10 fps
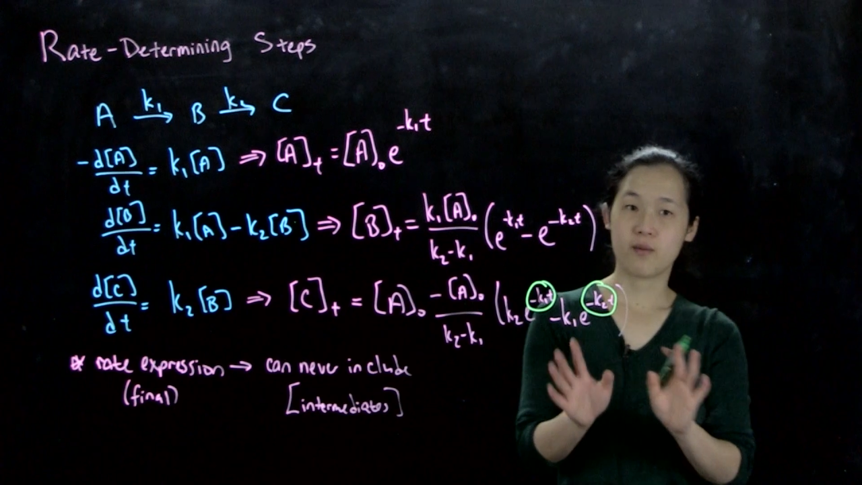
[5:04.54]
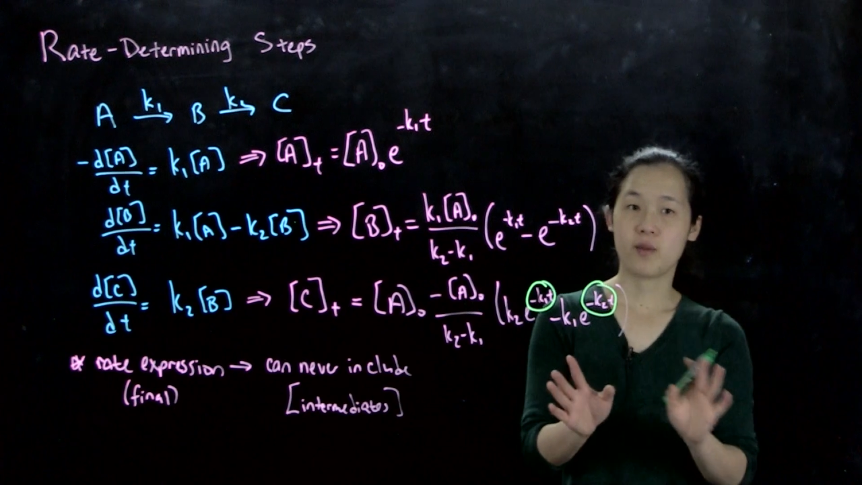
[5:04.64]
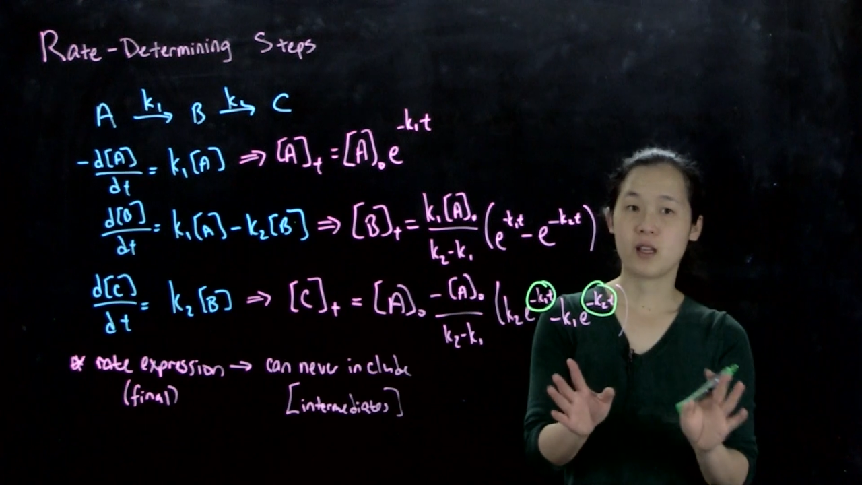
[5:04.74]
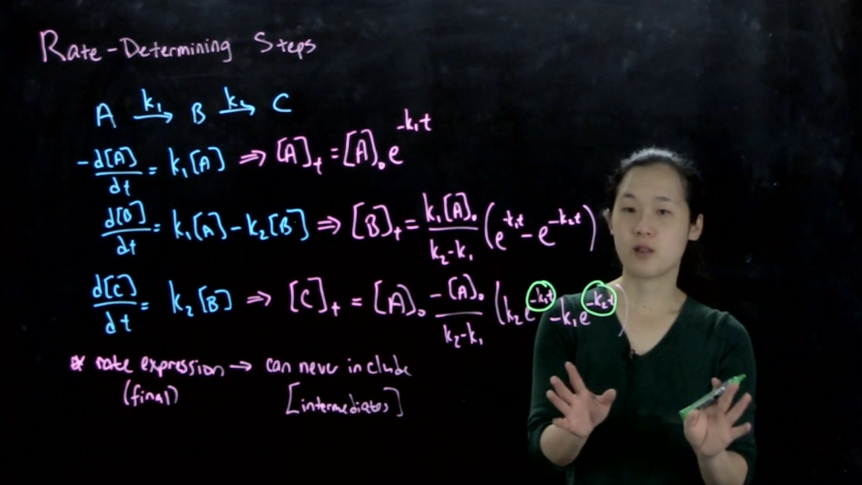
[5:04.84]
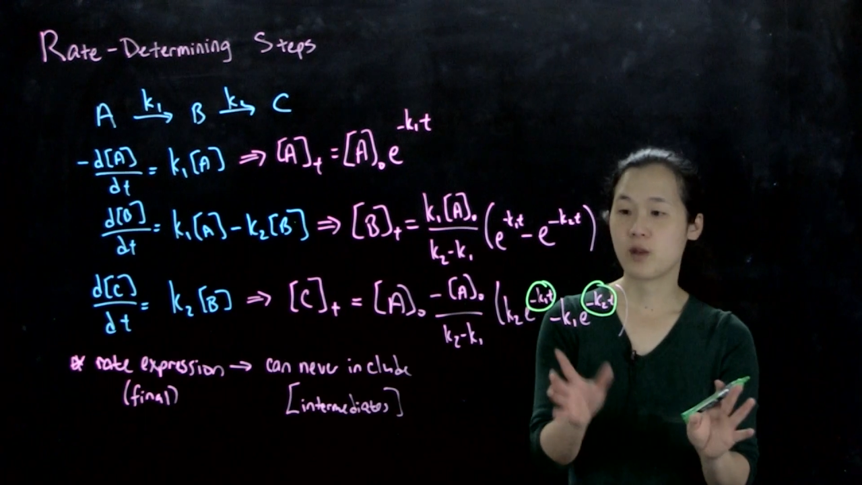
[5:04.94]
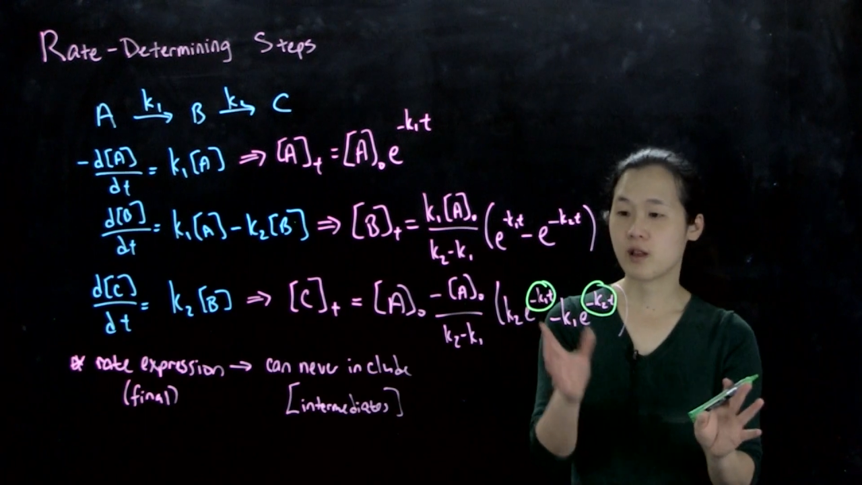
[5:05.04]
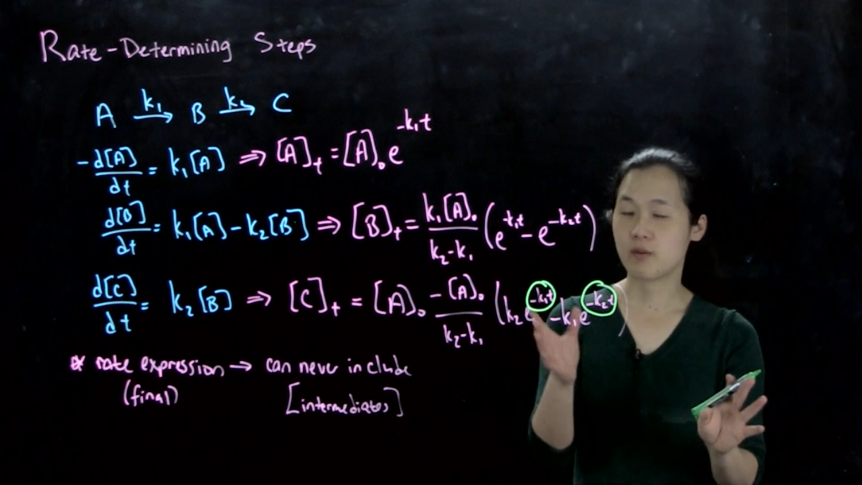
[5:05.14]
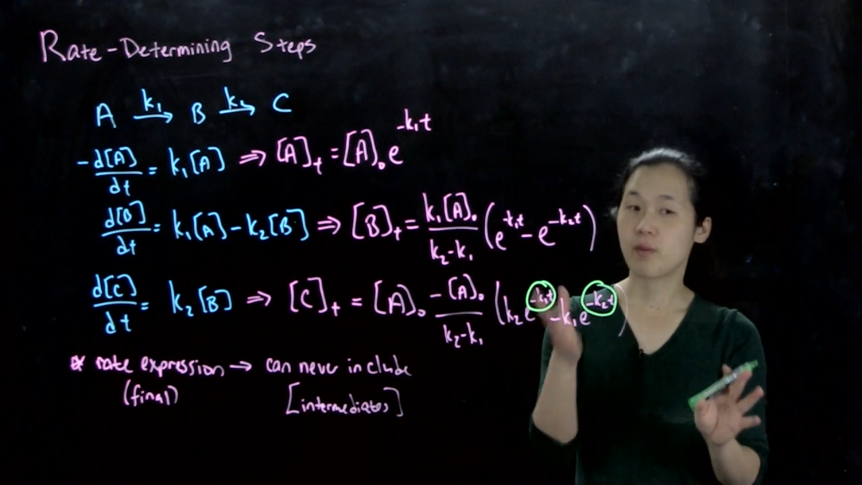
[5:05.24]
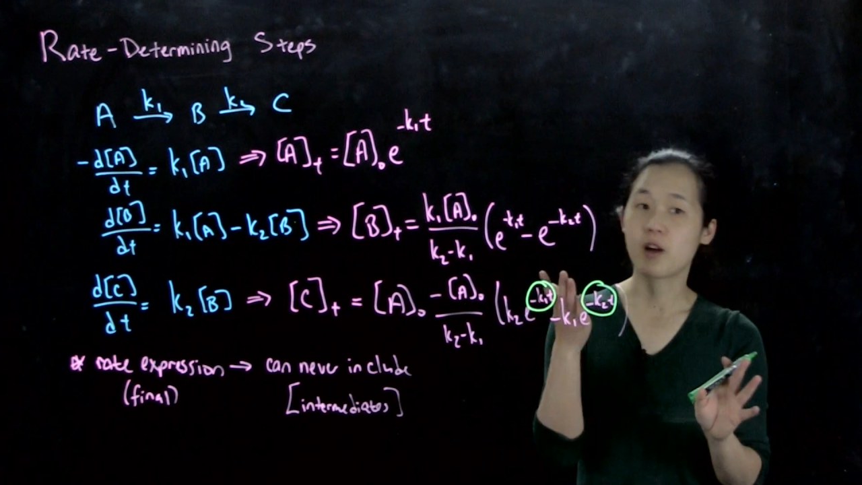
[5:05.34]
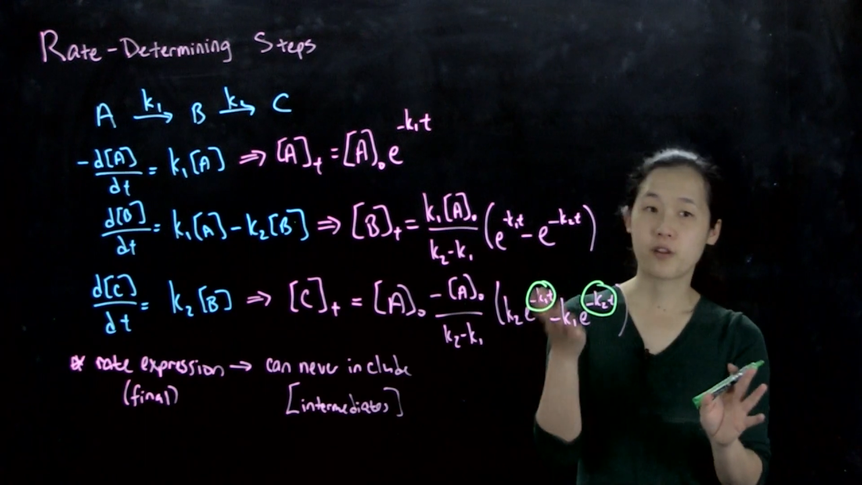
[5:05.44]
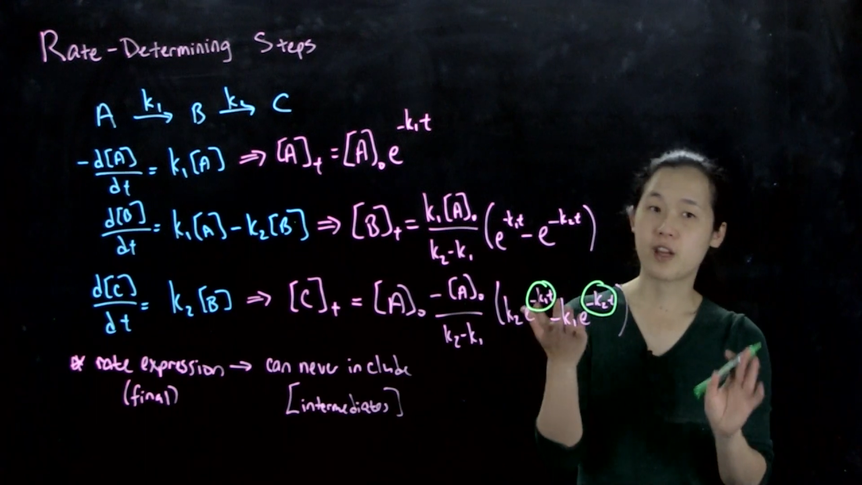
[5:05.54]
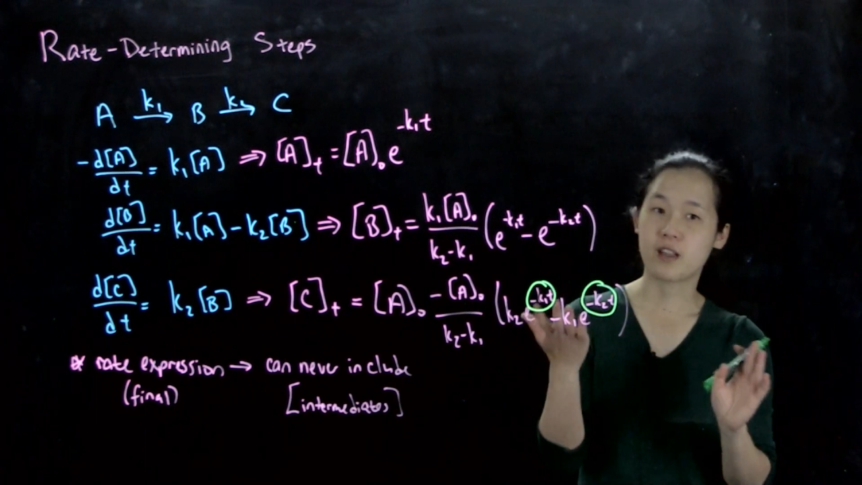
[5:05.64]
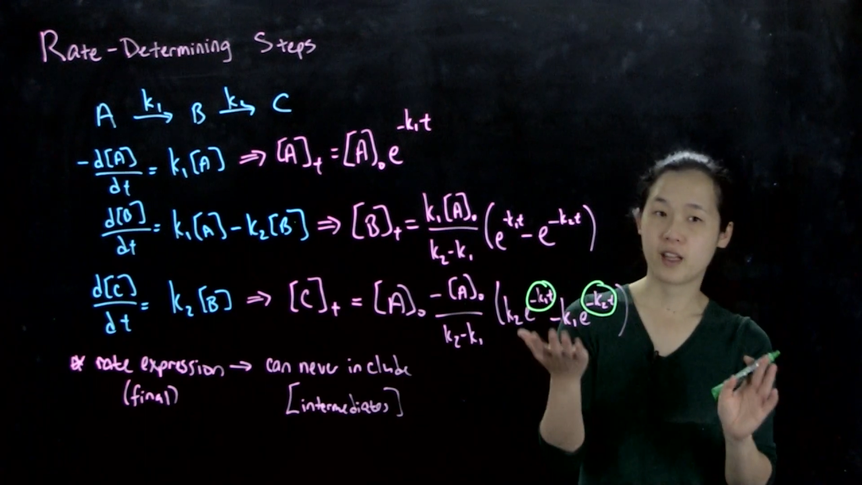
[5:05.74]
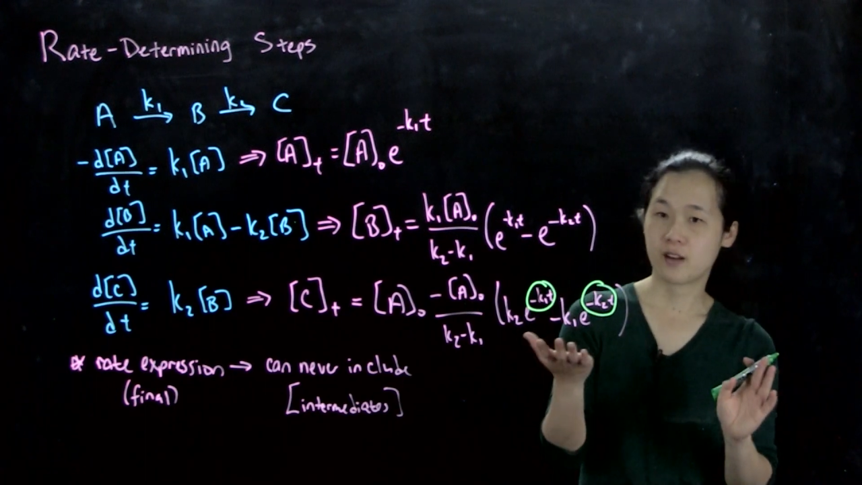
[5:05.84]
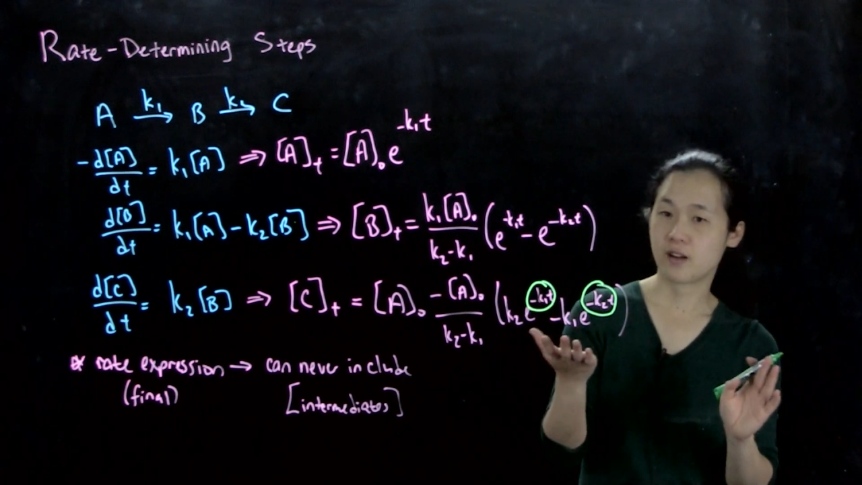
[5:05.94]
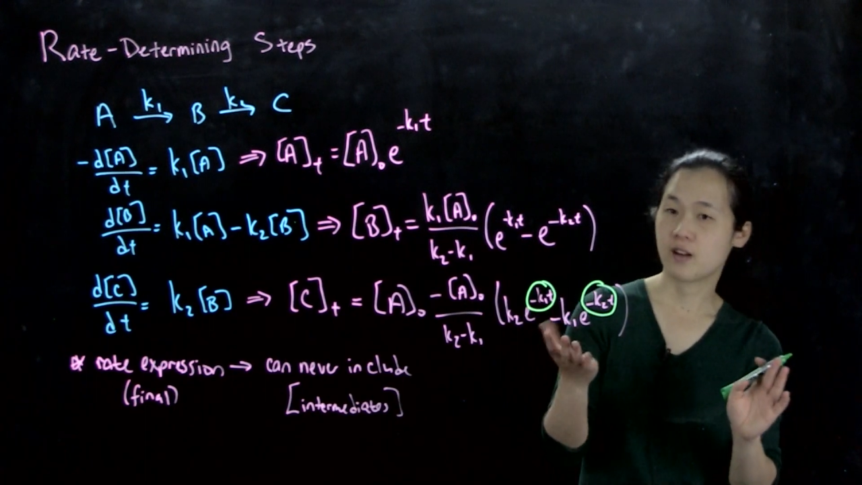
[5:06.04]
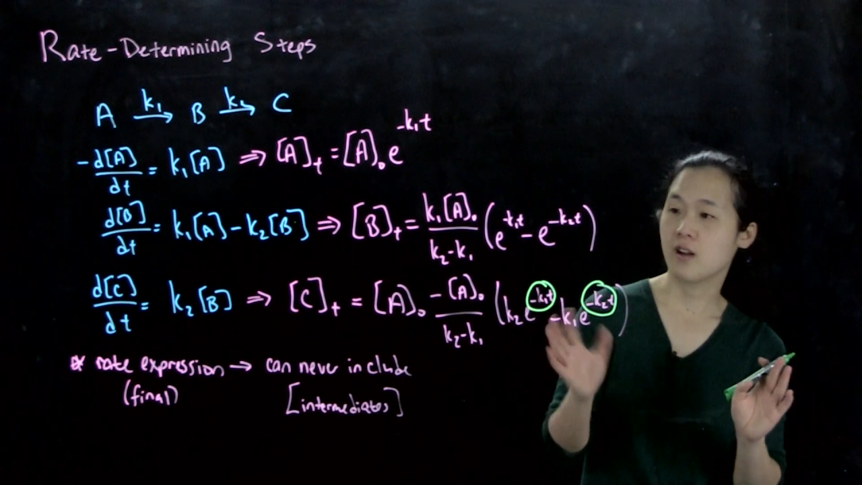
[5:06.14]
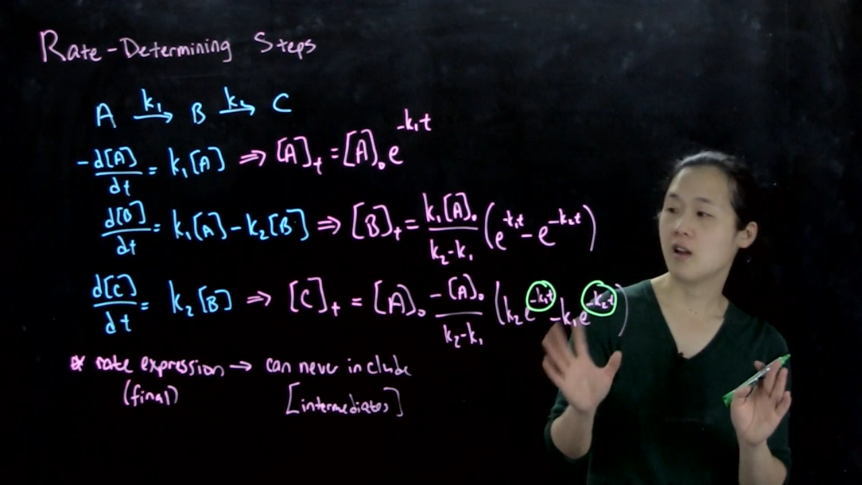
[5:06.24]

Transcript: because we could model that later.